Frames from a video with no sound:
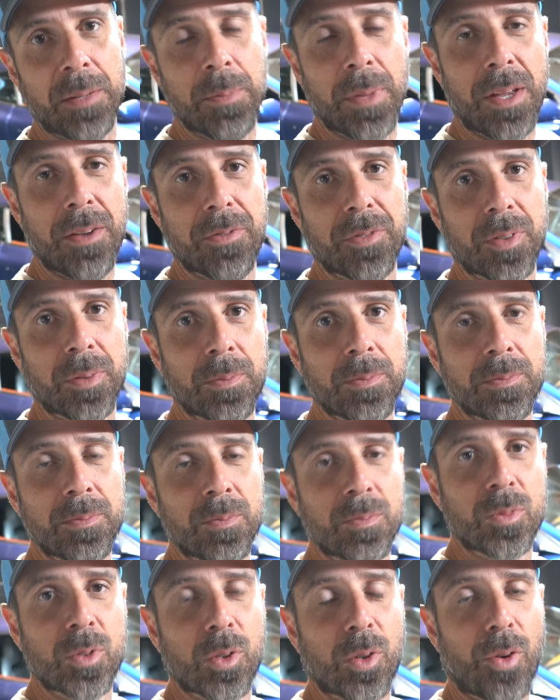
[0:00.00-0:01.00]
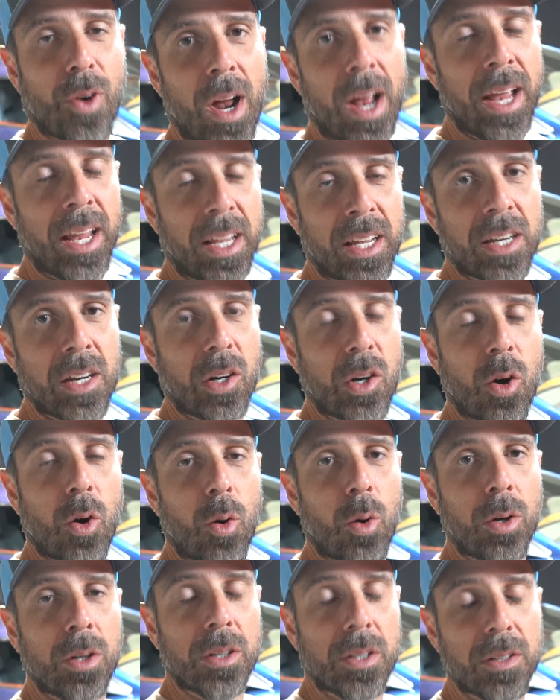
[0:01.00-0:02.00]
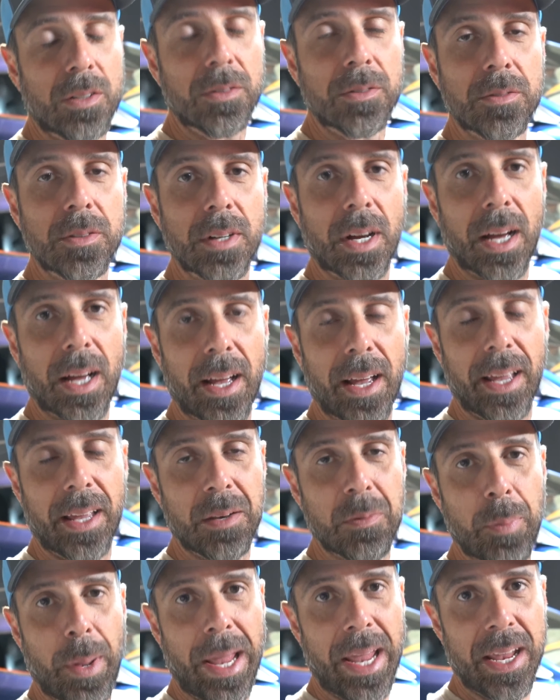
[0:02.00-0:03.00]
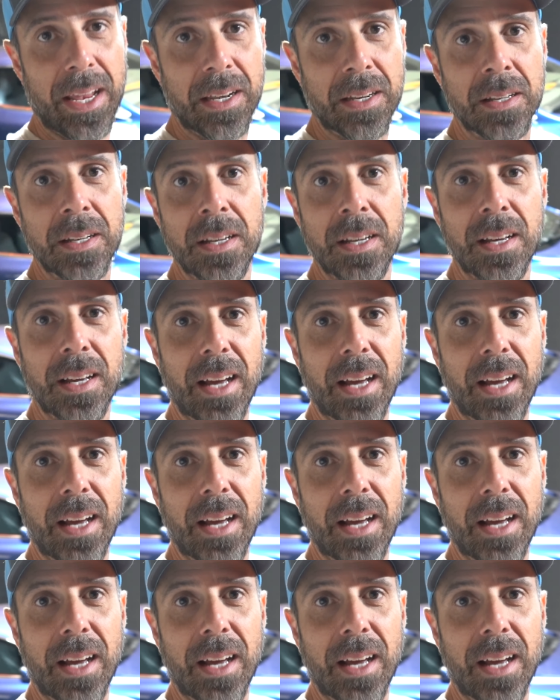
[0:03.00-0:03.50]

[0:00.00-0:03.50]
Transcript: me from crying in a corner in pain.